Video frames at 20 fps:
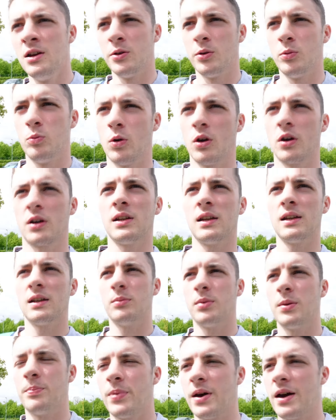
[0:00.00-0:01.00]
would work a
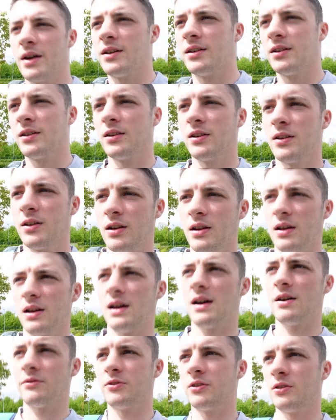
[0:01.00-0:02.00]
little bit better
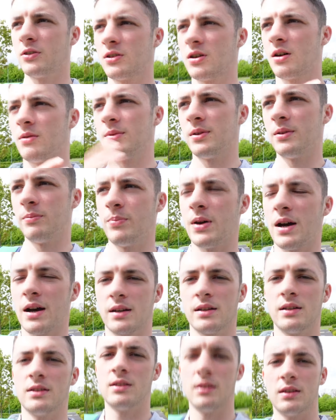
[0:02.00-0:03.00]
after coming
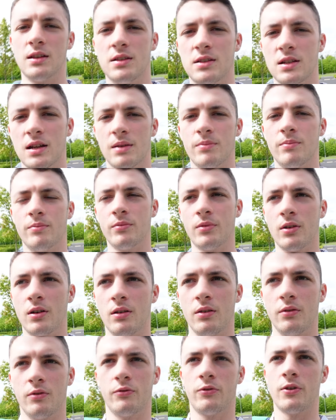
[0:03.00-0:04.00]
back into the gym
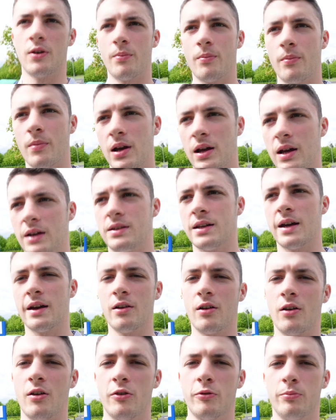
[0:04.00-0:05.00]
from a
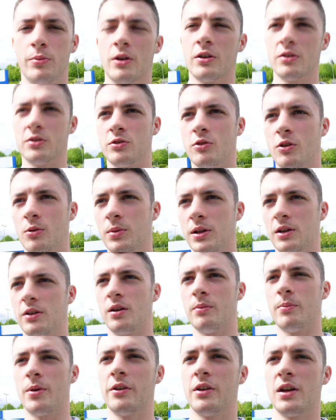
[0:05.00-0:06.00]
day off, because normally
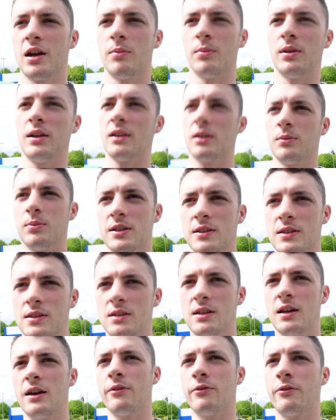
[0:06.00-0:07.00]
on a Monday I'm a little bit
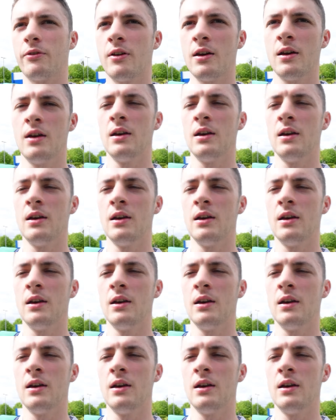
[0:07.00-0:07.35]
stiff,